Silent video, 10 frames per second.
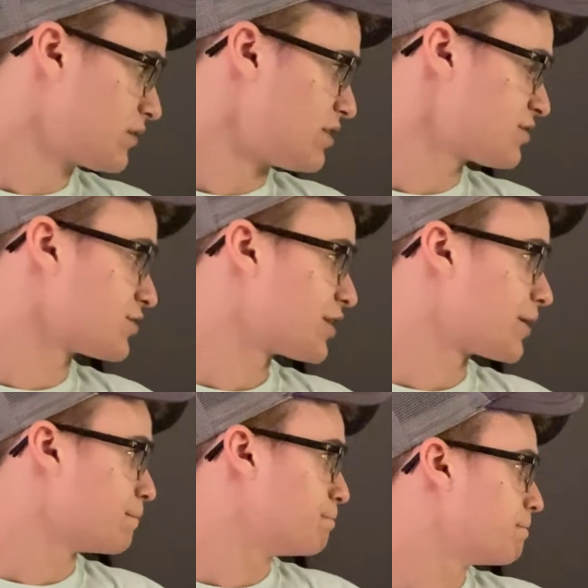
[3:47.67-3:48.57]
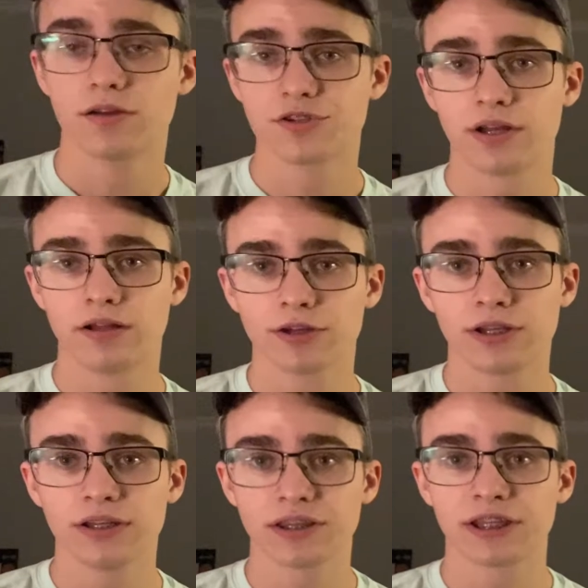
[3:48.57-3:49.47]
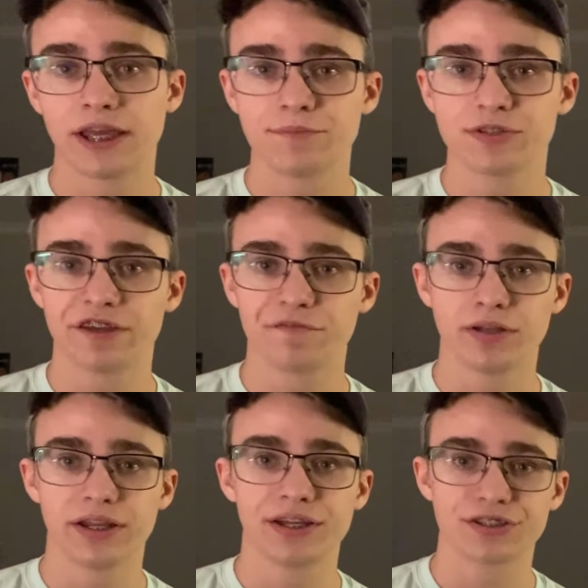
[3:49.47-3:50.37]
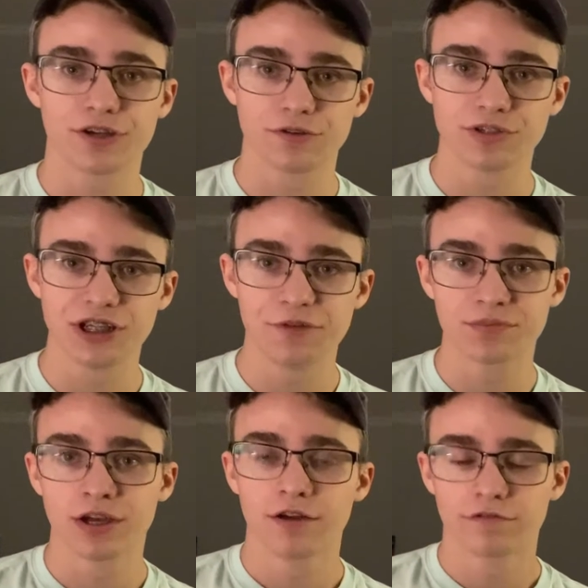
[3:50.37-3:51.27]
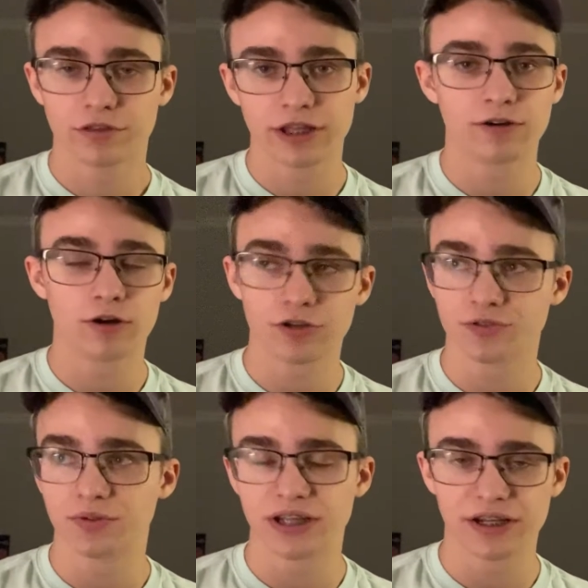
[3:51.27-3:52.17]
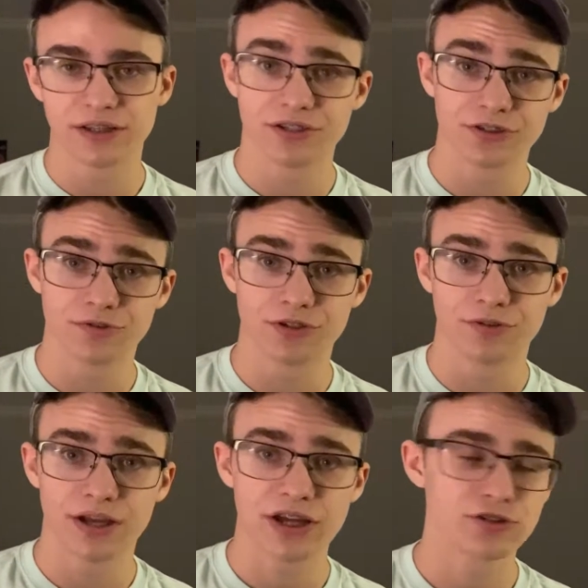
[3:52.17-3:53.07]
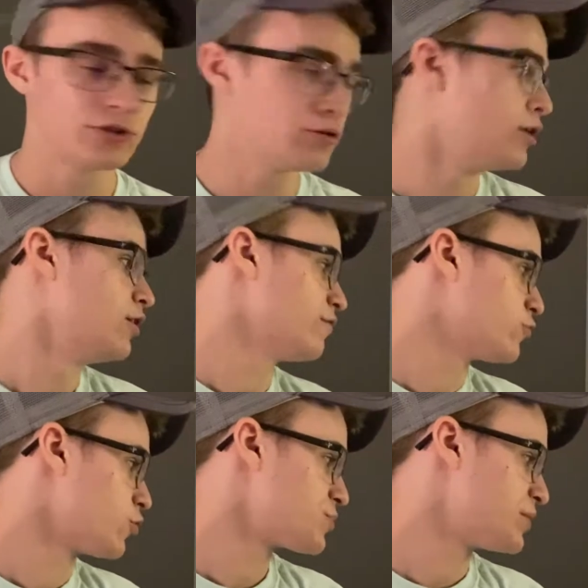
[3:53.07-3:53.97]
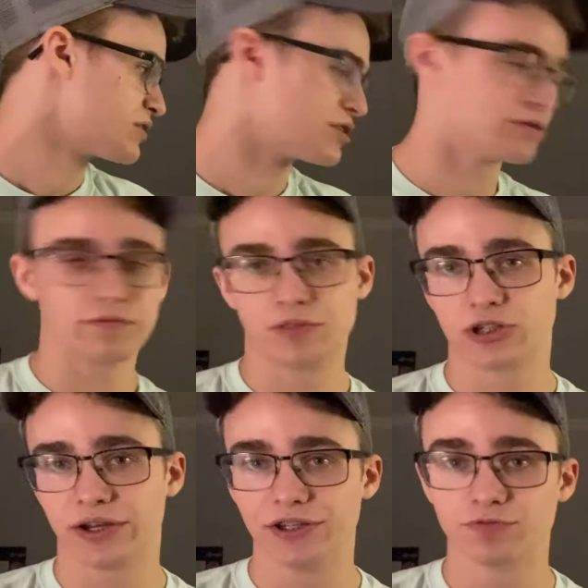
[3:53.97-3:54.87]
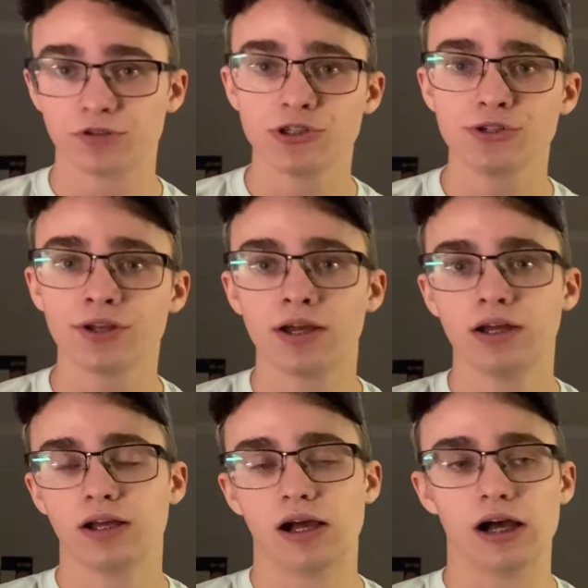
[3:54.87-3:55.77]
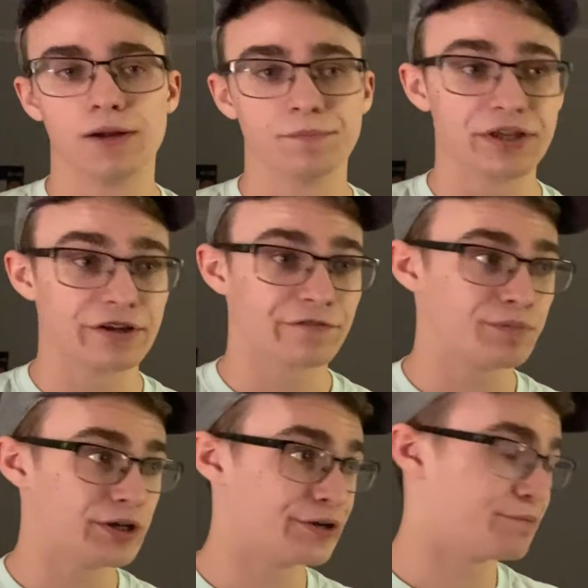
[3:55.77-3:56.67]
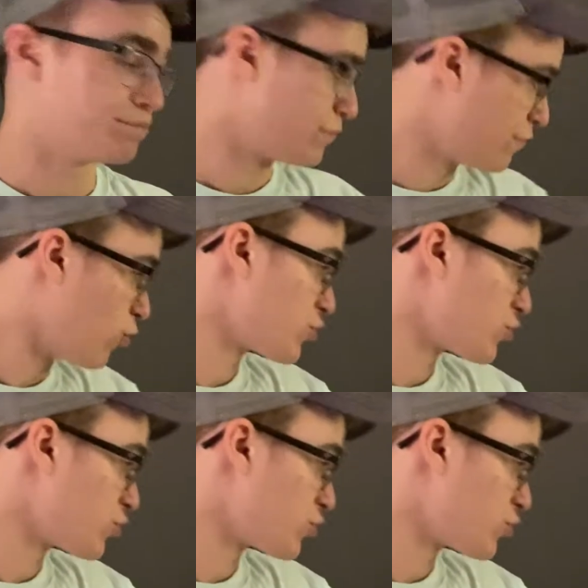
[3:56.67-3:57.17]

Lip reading: So now looking at the games that they've played against other teams that are also attending this year's International, of course, because they're from the Chinese region, they have played 4